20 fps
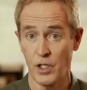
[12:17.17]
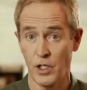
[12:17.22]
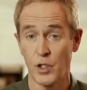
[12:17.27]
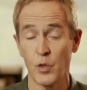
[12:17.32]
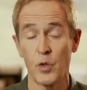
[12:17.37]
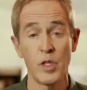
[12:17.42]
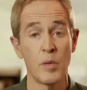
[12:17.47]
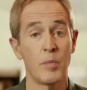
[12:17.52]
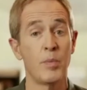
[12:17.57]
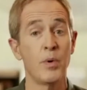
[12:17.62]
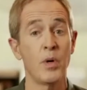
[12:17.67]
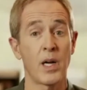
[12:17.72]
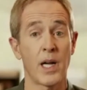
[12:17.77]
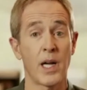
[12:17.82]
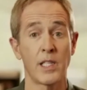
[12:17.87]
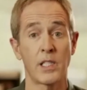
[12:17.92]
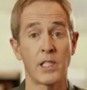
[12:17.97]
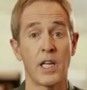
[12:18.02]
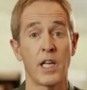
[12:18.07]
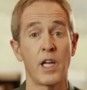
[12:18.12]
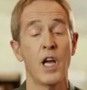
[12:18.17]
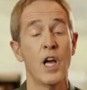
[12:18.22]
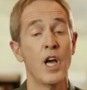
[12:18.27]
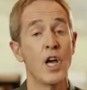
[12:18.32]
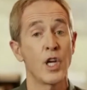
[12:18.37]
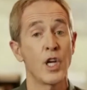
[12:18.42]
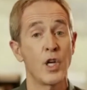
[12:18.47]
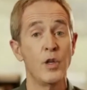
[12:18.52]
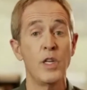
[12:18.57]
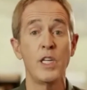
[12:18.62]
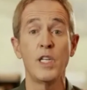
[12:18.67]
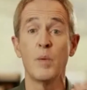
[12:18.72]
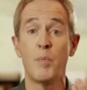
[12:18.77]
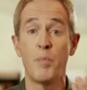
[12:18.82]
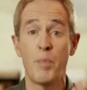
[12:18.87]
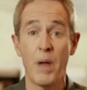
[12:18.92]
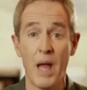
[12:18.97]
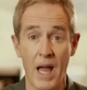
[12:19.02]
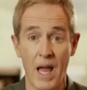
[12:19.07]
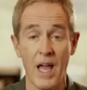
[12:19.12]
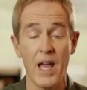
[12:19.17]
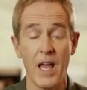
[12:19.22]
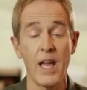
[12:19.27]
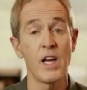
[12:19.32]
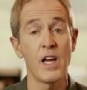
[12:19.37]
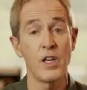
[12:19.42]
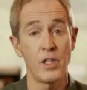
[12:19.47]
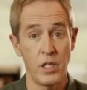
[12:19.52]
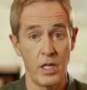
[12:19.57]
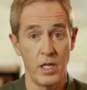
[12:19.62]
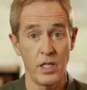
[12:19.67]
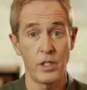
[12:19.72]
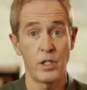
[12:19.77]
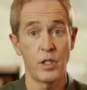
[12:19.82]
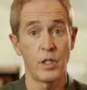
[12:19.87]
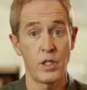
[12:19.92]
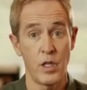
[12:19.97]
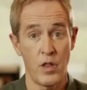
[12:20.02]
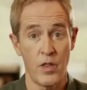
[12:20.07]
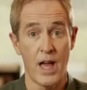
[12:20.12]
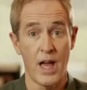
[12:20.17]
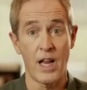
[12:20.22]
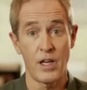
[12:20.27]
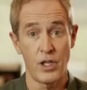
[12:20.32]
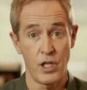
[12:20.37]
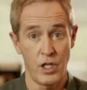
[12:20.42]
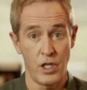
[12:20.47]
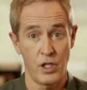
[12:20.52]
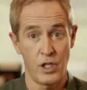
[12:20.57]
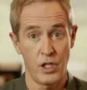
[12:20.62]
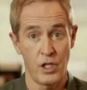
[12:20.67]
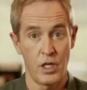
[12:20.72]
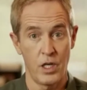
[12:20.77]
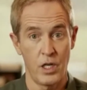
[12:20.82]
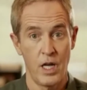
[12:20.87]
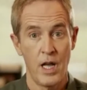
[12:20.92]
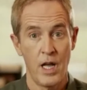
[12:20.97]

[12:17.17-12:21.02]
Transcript: So in the book, I say you need to pay attention to that tension,